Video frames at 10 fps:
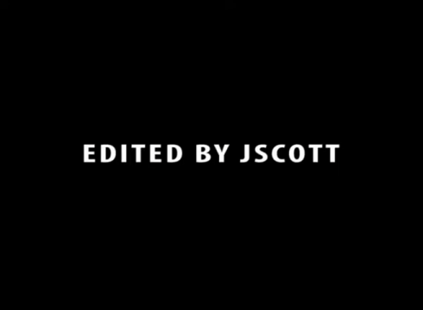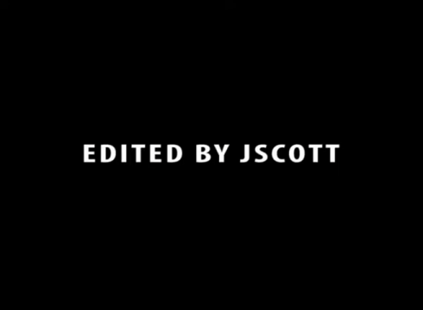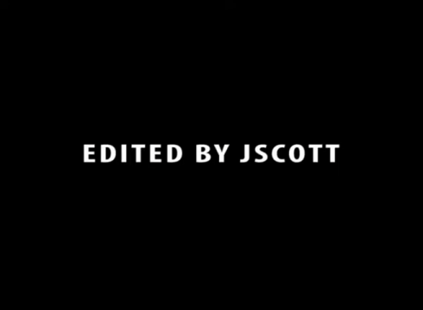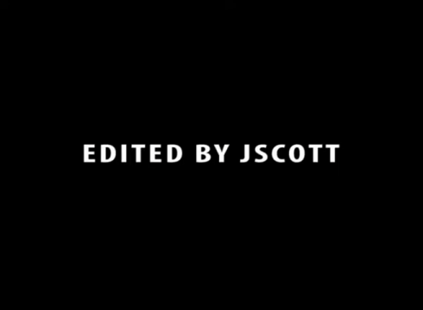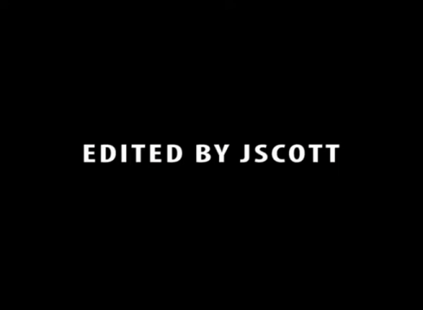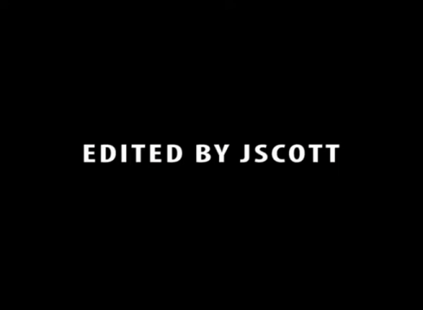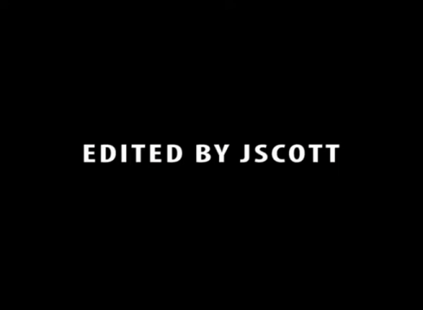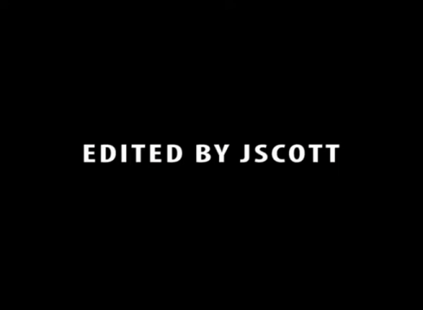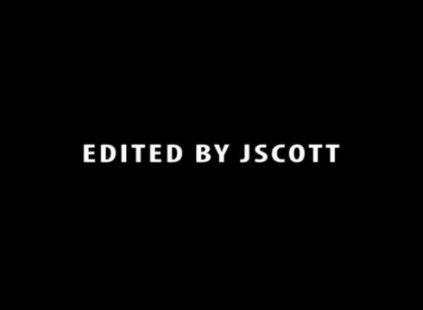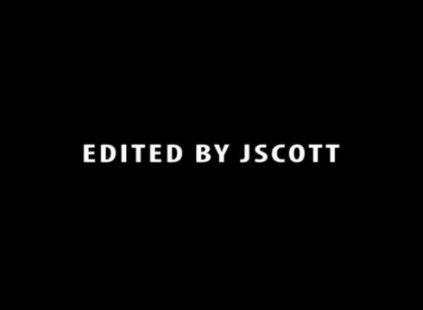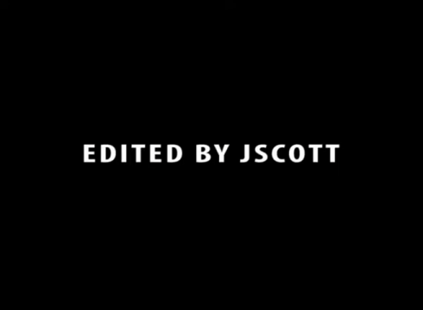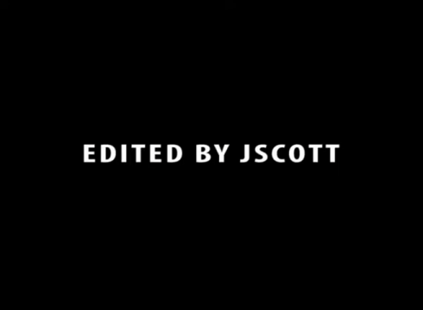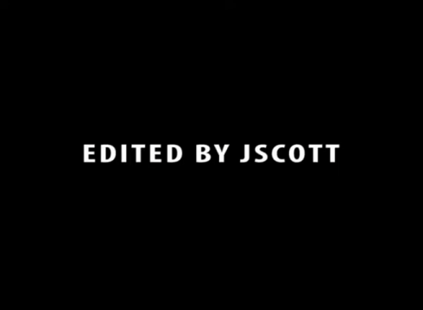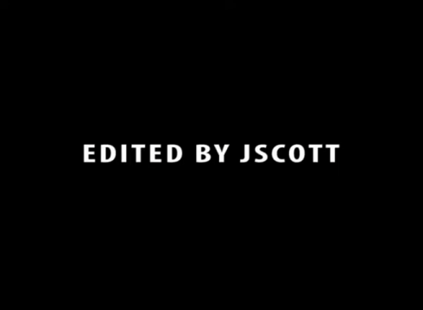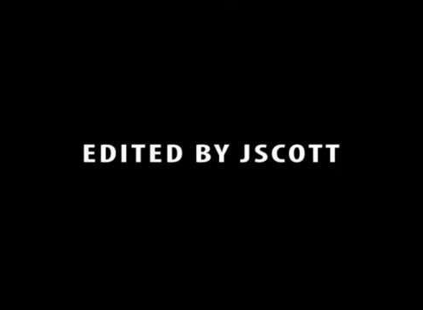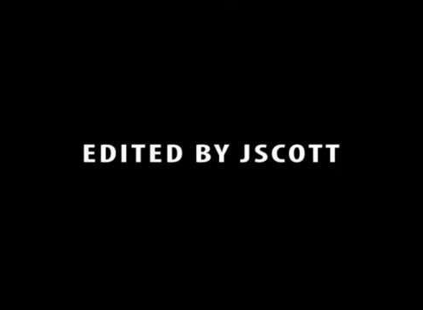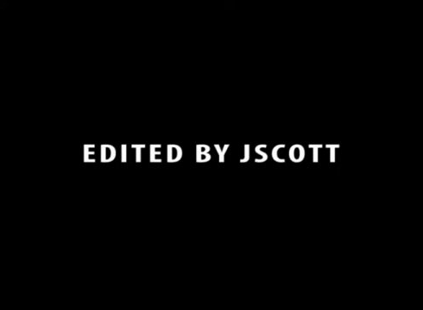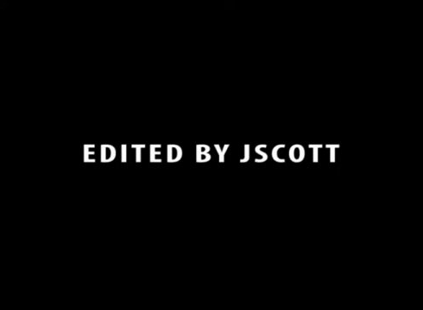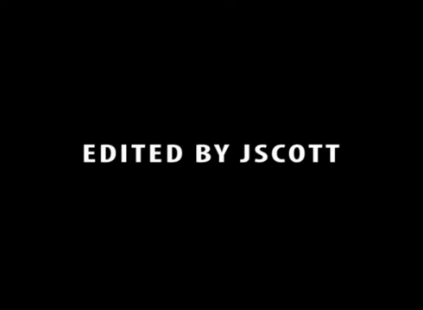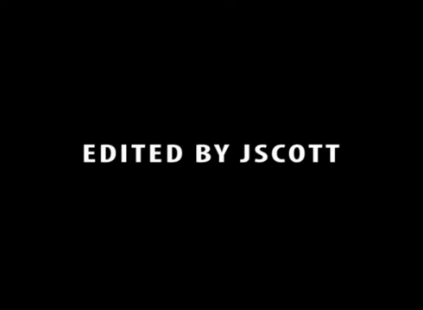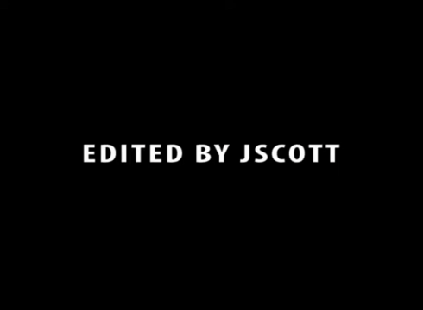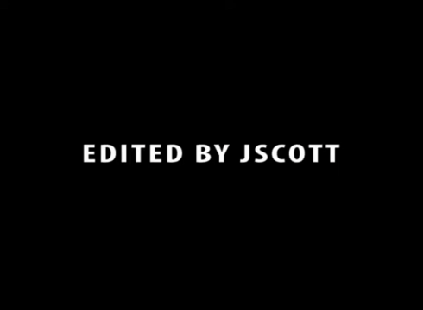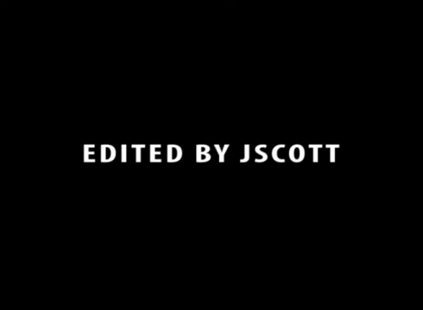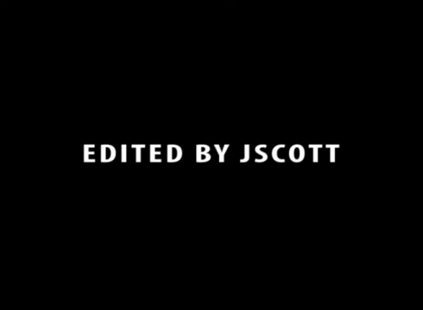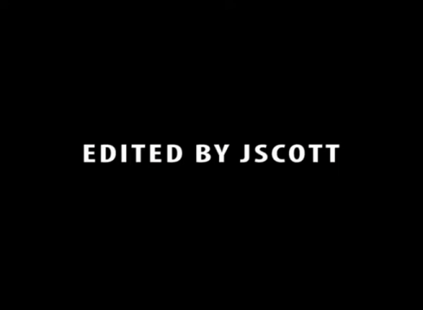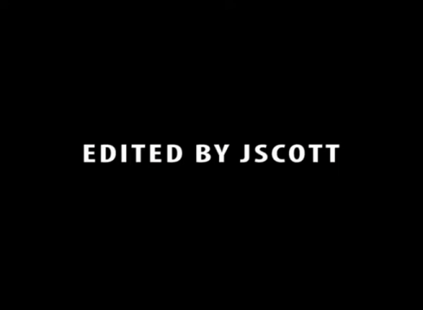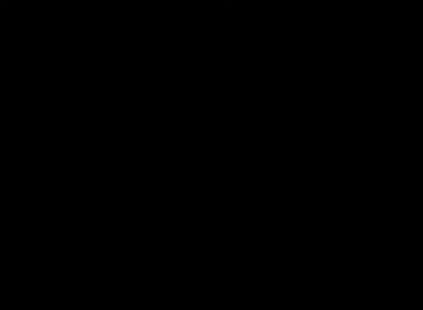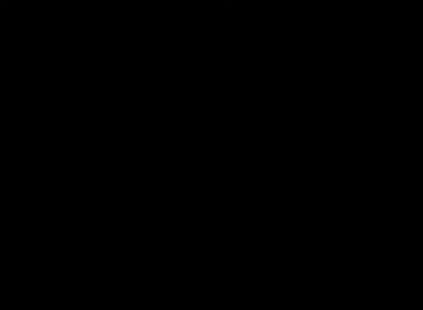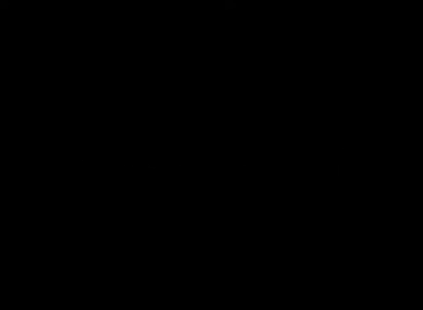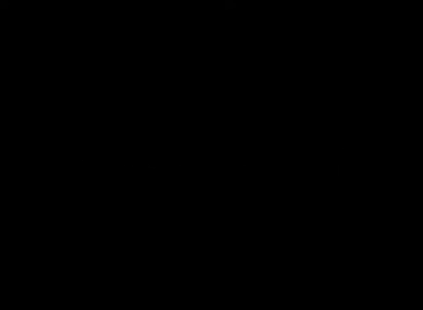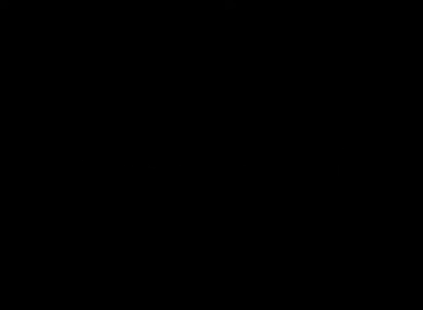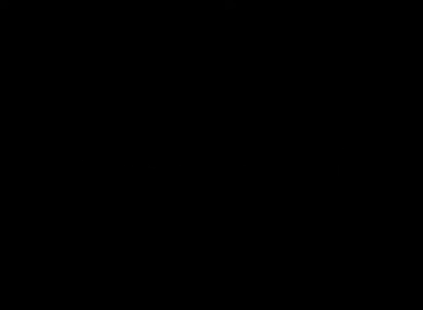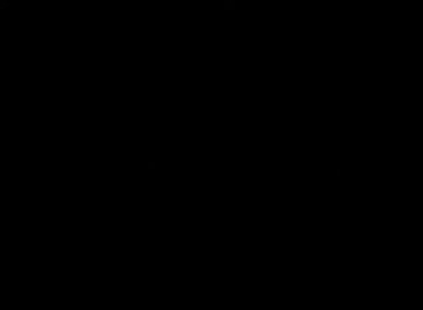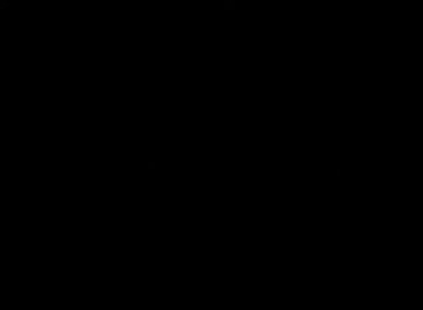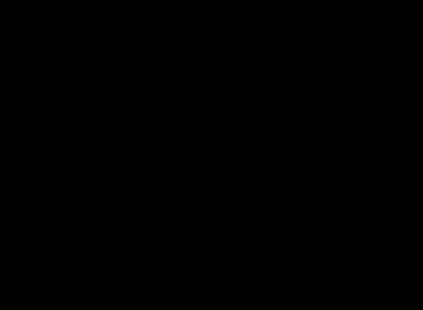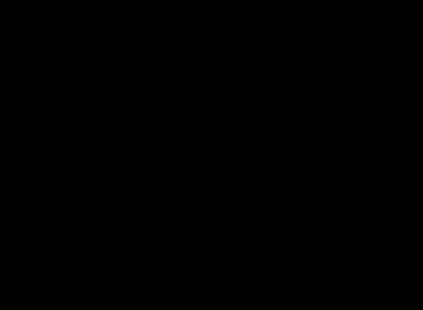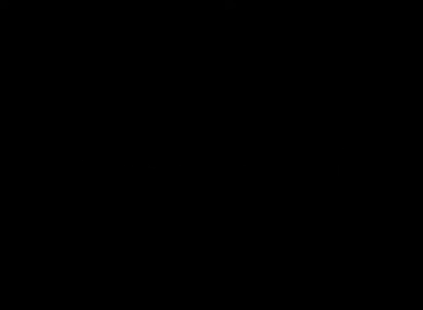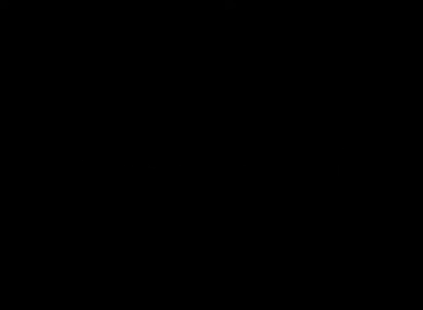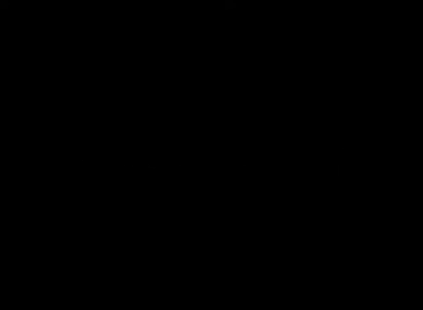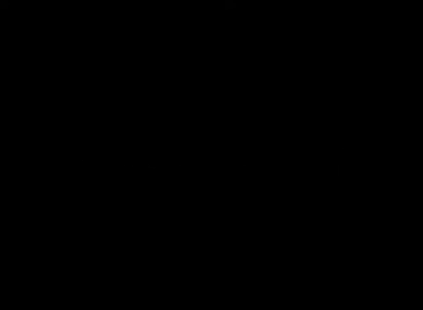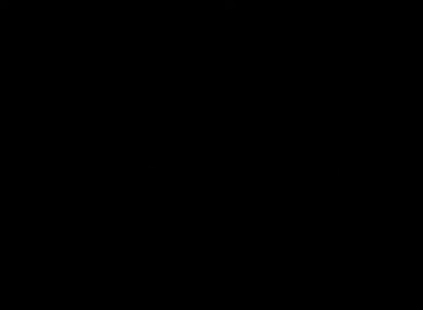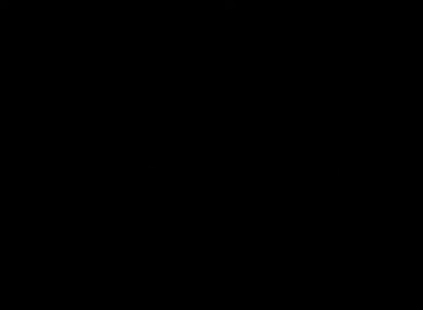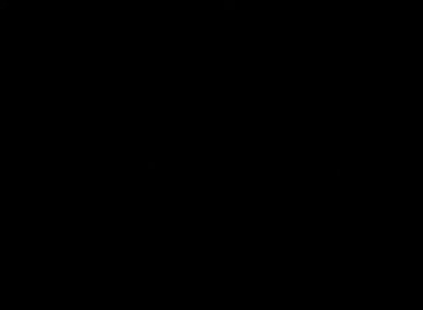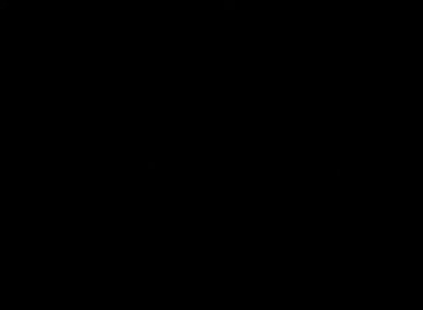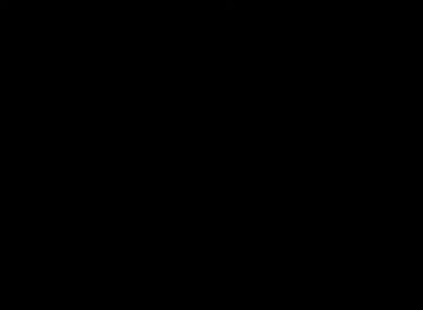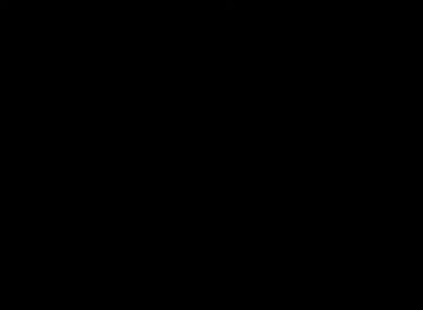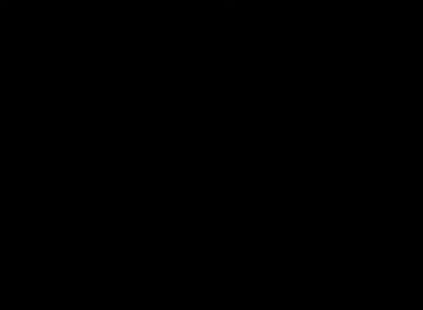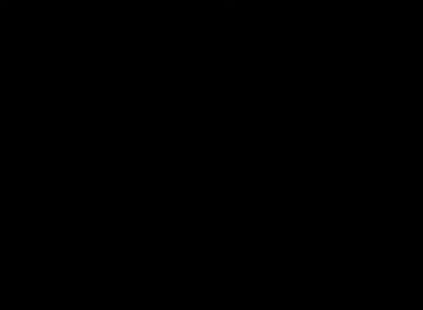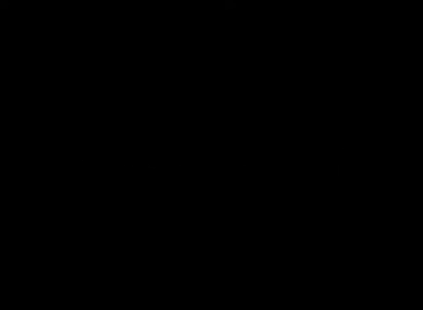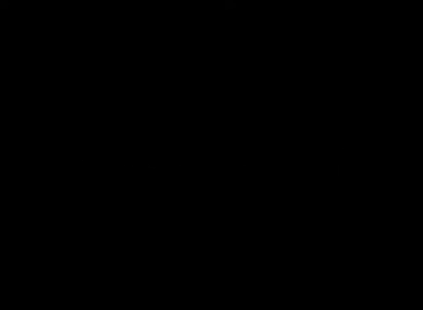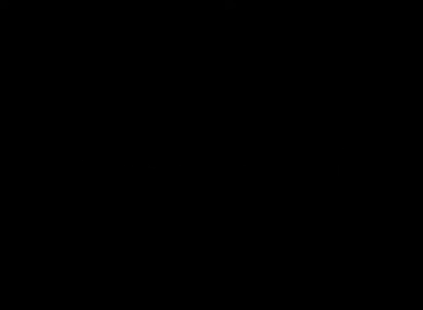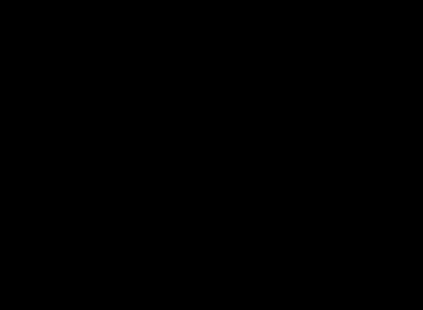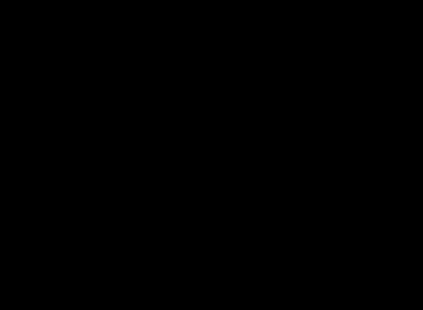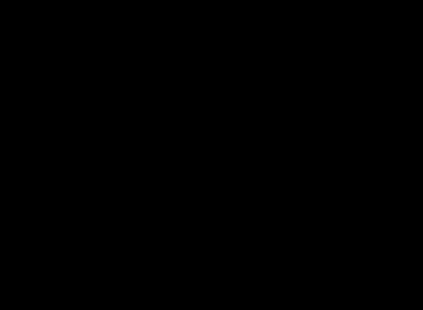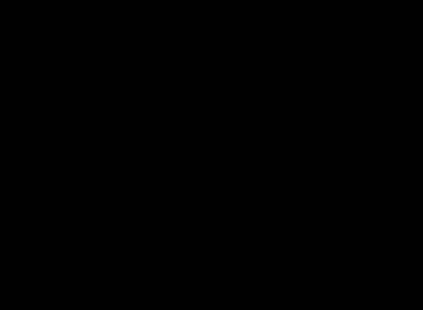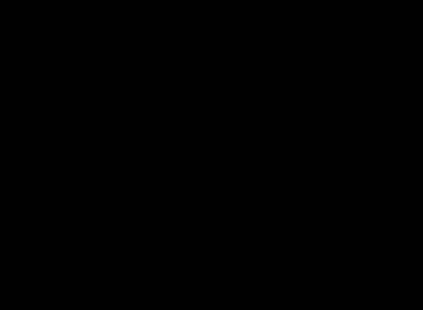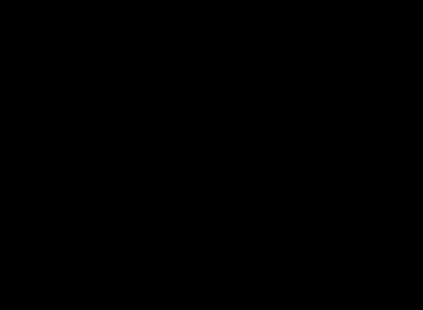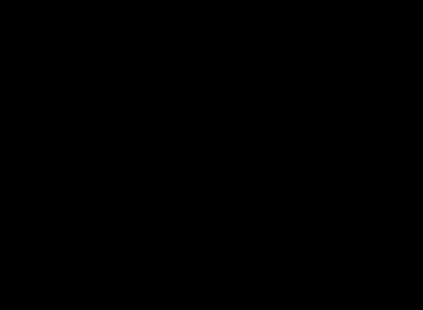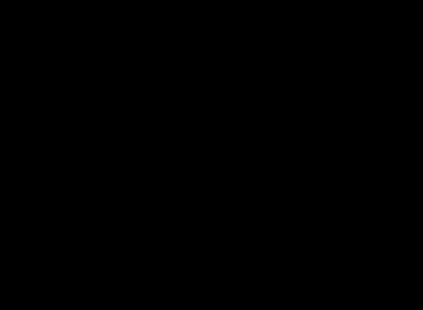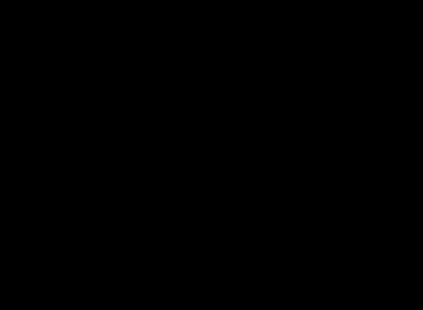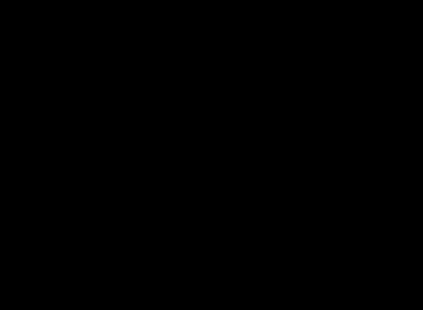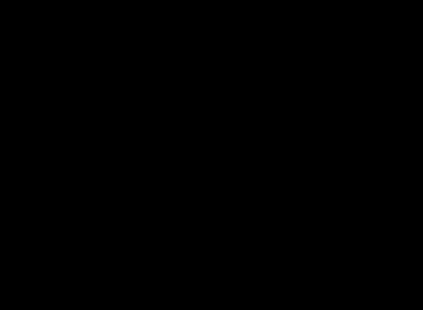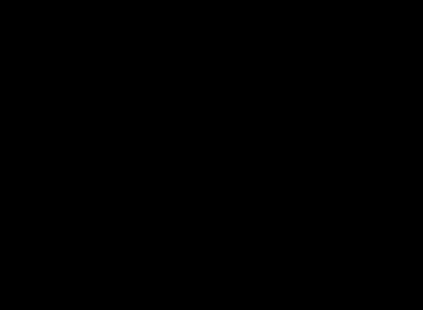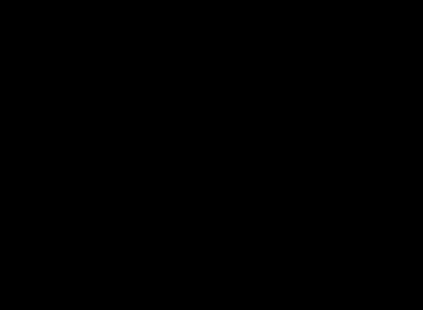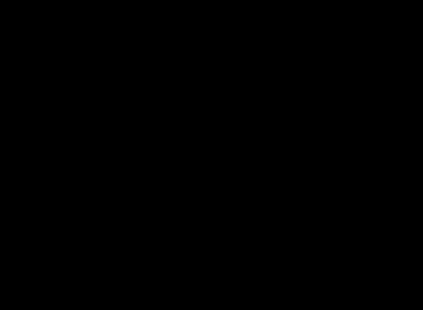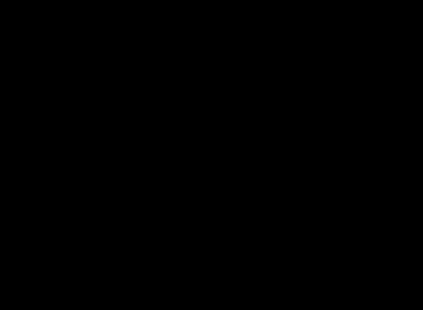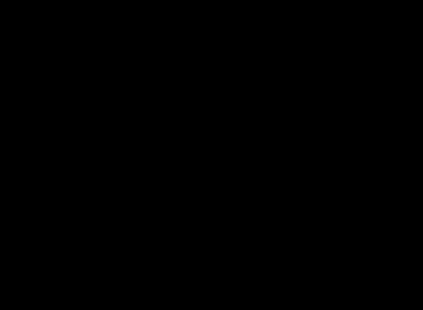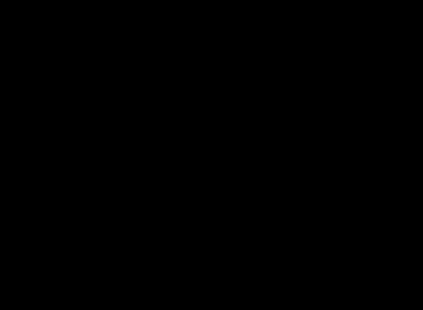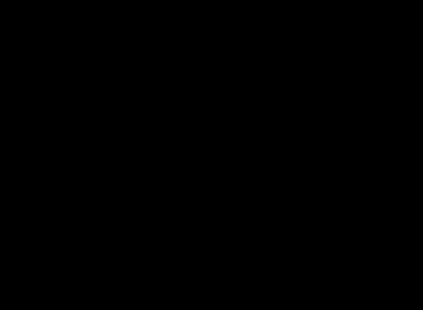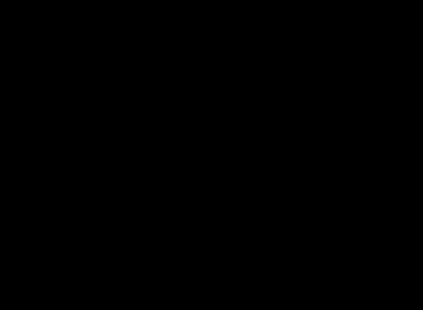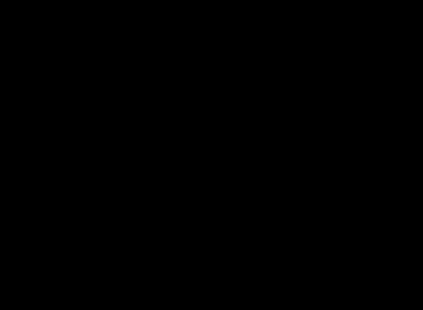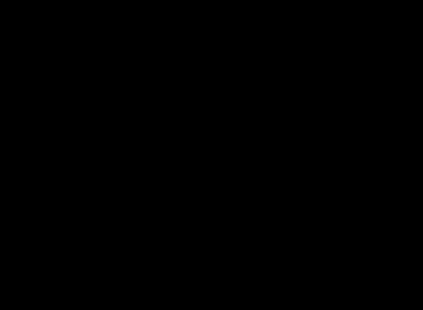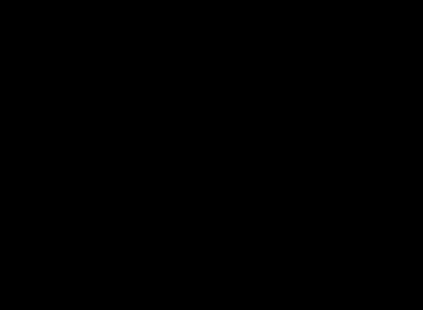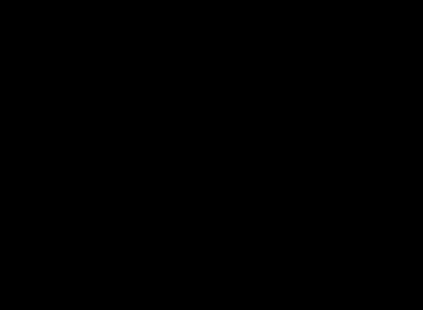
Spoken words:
[unreadable: no face in view]